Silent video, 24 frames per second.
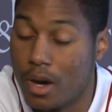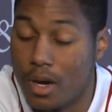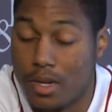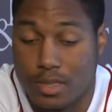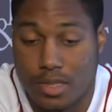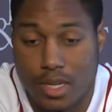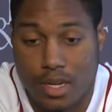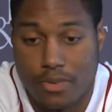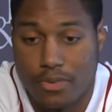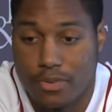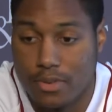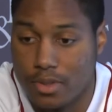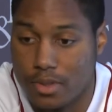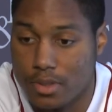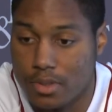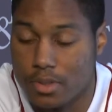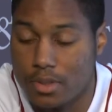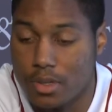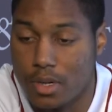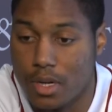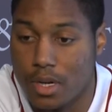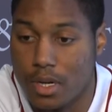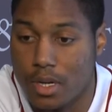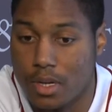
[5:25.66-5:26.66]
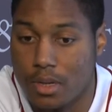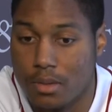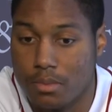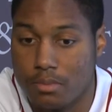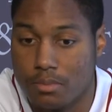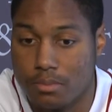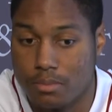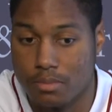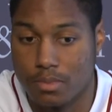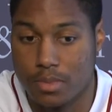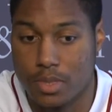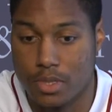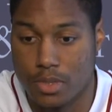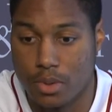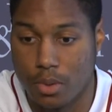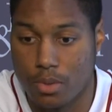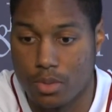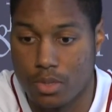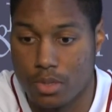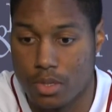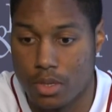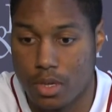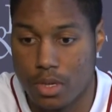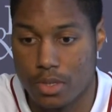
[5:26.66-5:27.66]
Definitely. It's
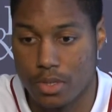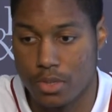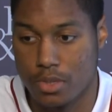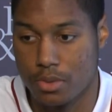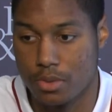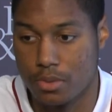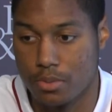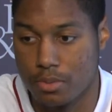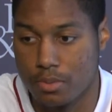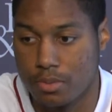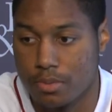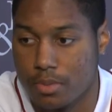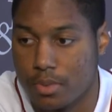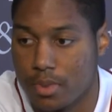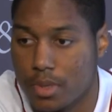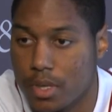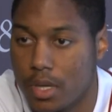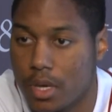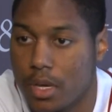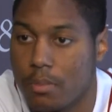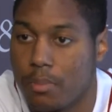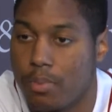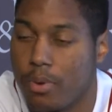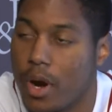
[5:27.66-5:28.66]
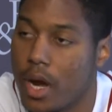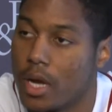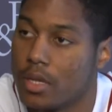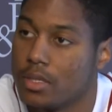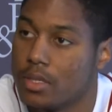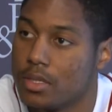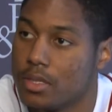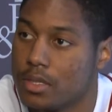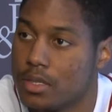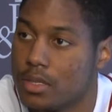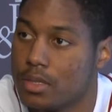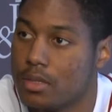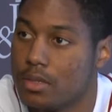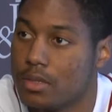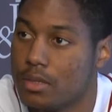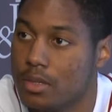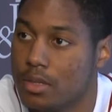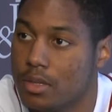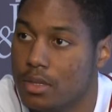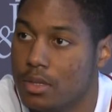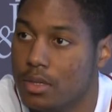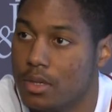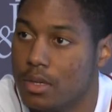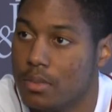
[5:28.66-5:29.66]
always good to get practice in,
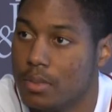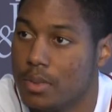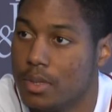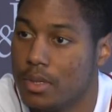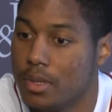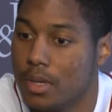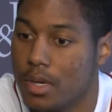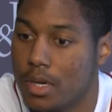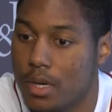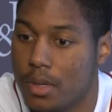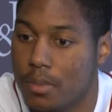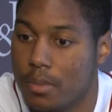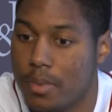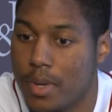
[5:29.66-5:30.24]
you know what I mean?